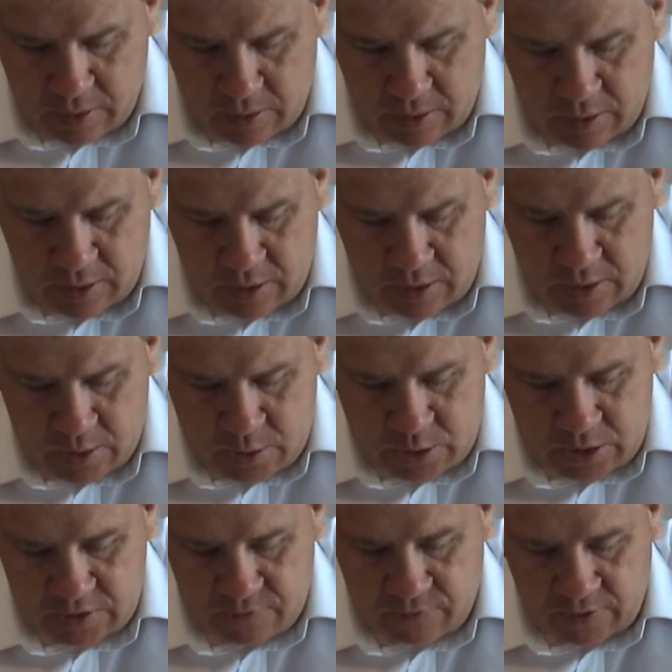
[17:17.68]
Uh,
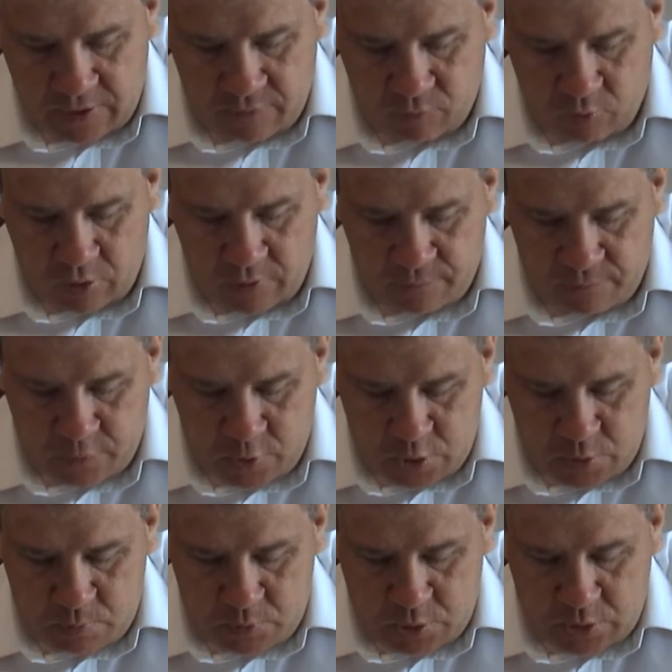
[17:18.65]
651
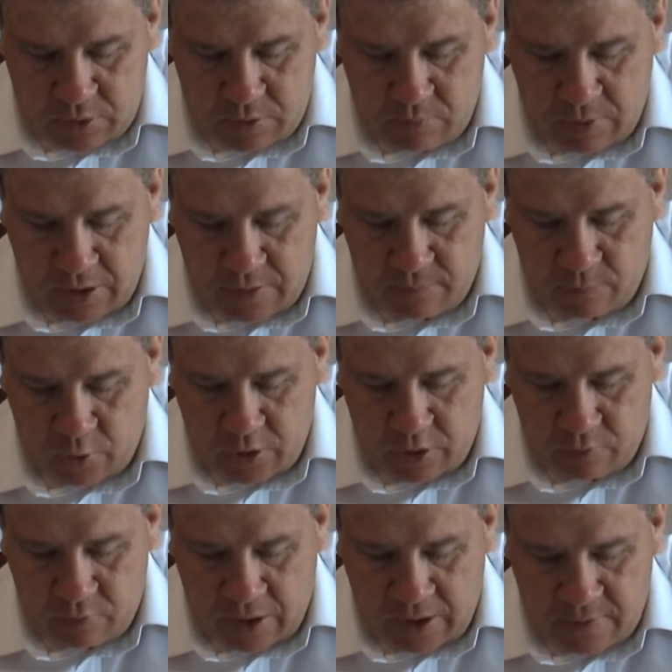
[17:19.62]
First Muslim envoy
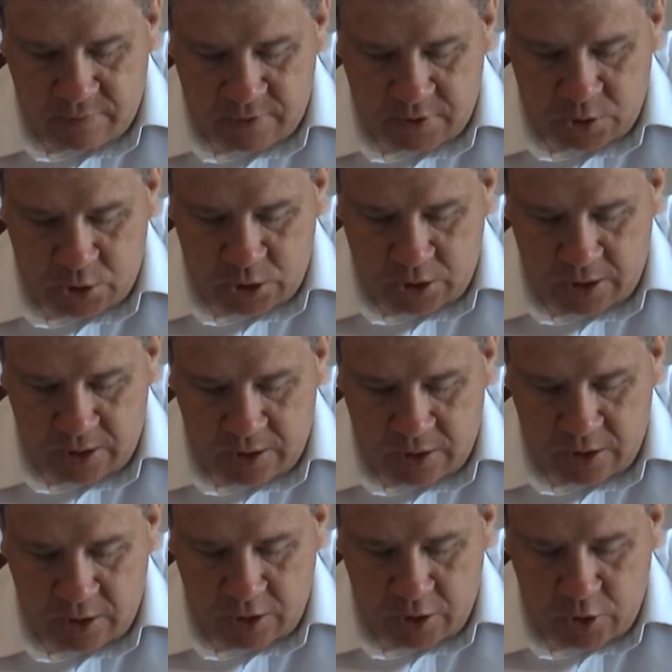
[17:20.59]
arrives in
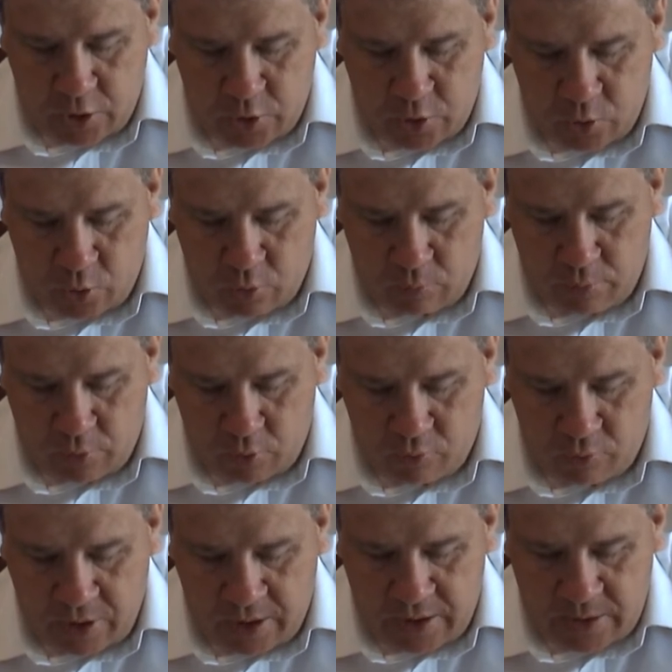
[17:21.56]
China.
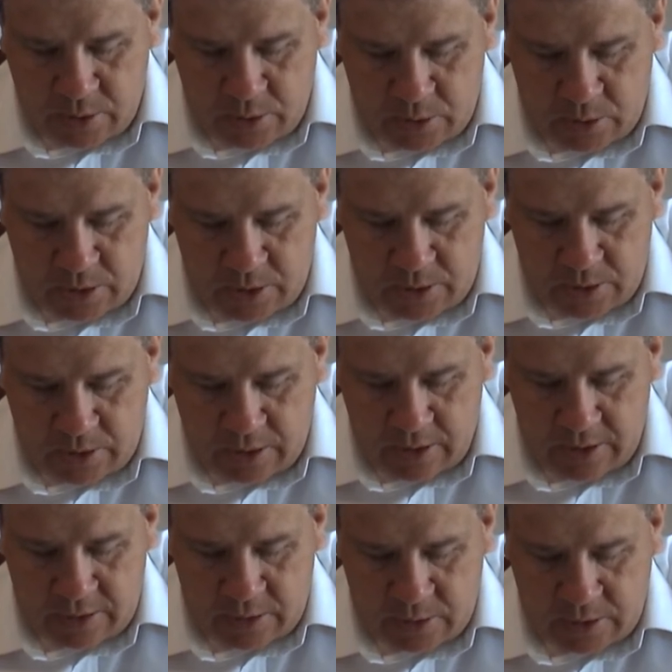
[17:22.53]
Yongbo reigns and says
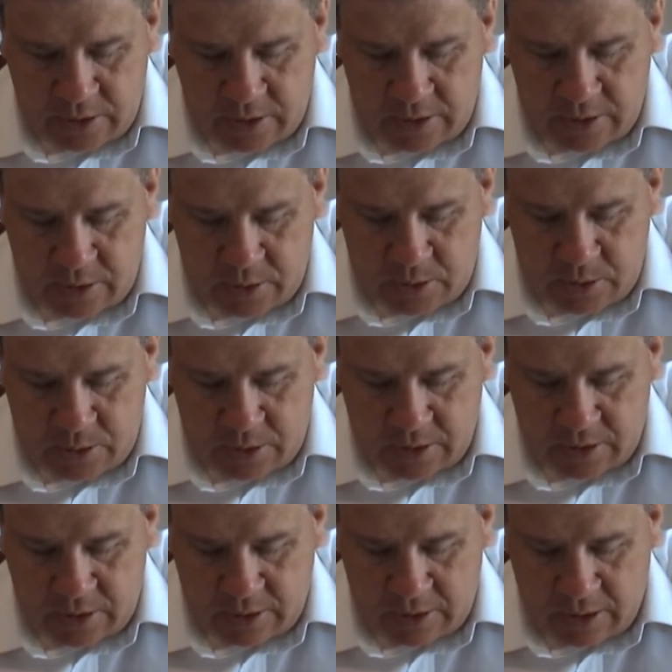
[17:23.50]
that his king is the
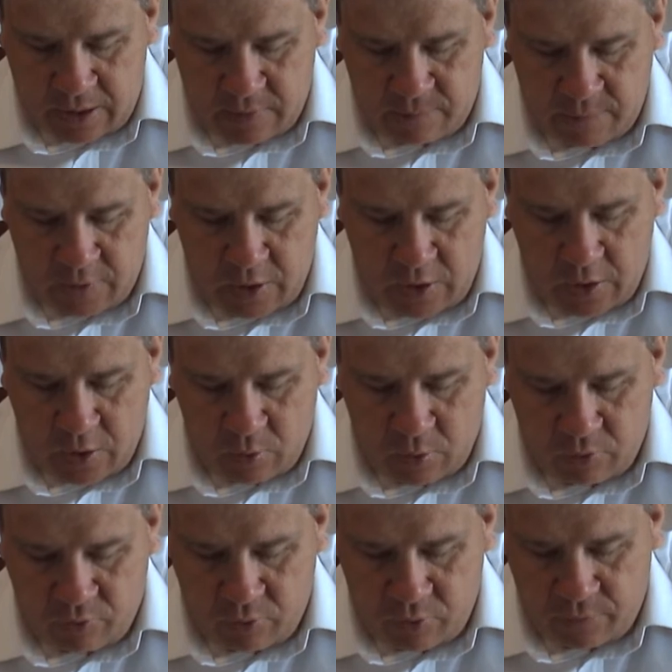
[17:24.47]
second caliph who
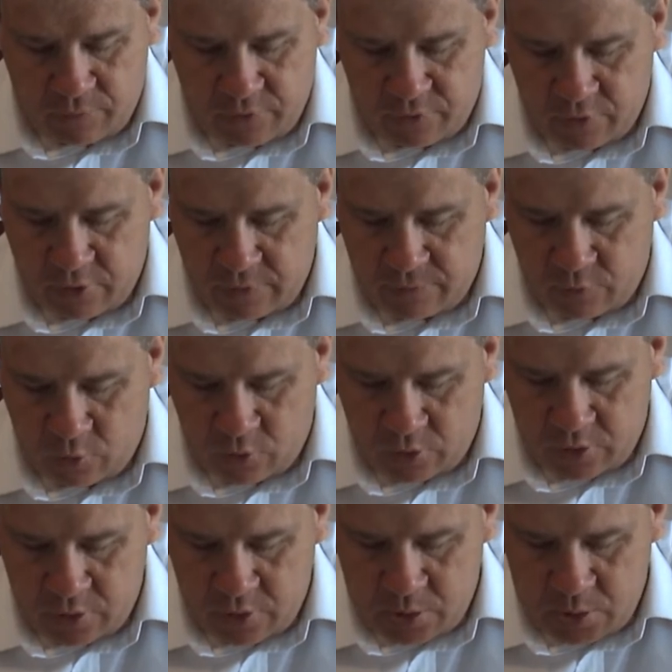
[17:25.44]
had ruled for 34
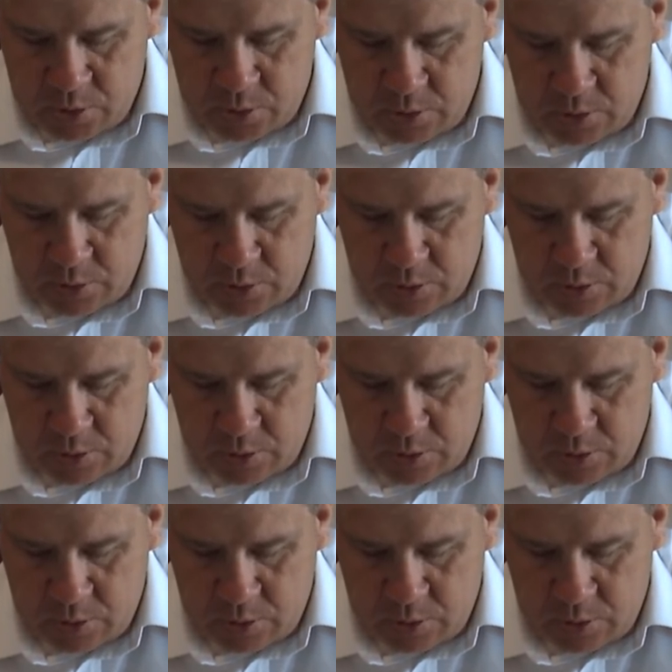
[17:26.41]
years.